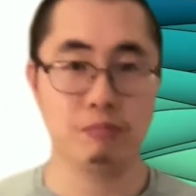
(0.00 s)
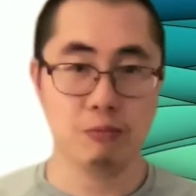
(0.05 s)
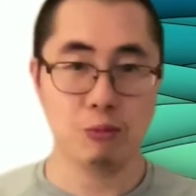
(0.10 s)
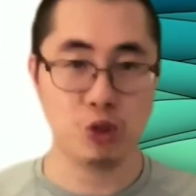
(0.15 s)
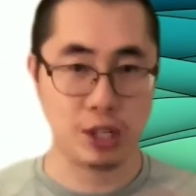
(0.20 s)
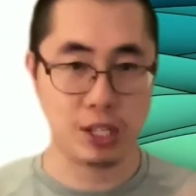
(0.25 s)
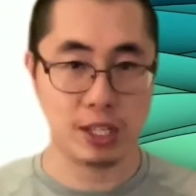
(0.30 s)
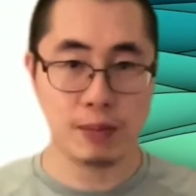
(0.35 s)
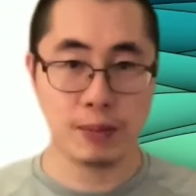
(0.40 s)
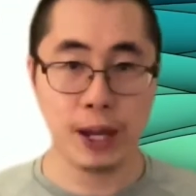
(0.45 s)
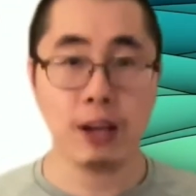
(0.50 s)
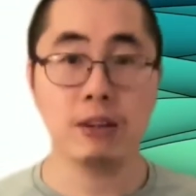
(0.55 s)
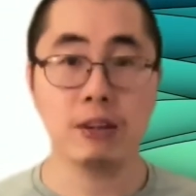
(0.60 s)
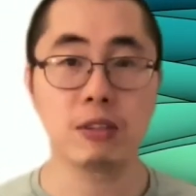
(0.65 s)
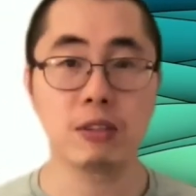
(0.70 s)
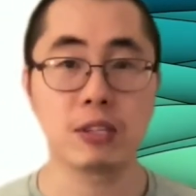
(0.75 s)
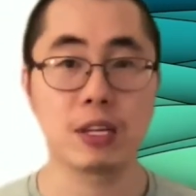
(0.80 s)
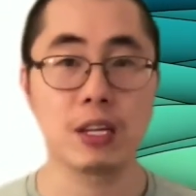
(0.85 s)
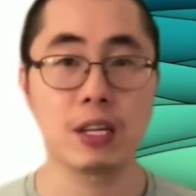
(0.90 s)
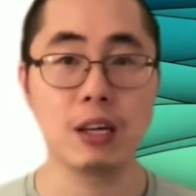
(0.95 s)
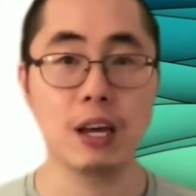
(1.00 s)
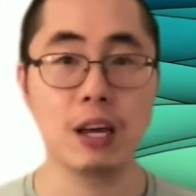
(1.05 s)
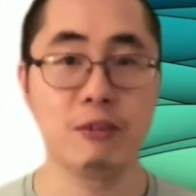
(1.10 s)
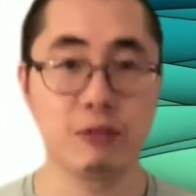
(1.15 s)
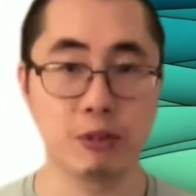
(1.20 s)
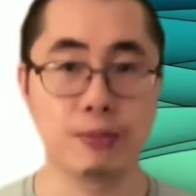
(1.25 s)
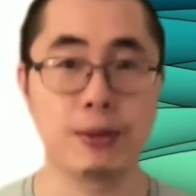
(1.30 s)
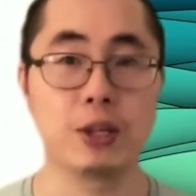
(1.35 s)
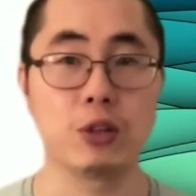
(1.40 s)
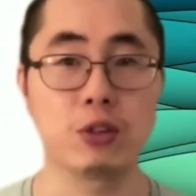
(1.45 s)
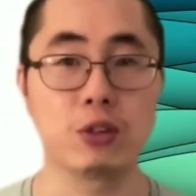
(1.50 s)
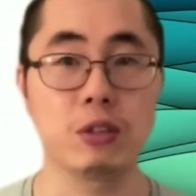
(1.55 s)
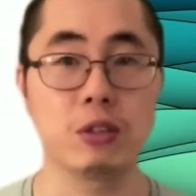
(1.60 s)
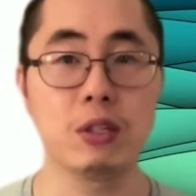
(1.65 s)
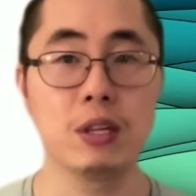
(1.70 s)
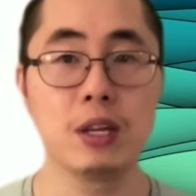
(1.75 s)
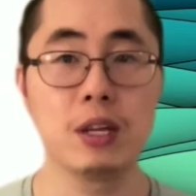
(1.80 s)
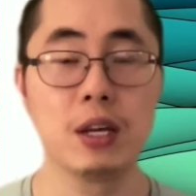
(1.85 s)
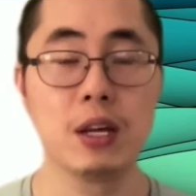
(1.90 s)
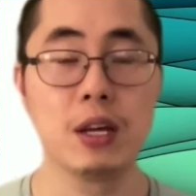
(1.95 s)
transparency,
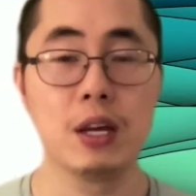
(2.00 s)
information,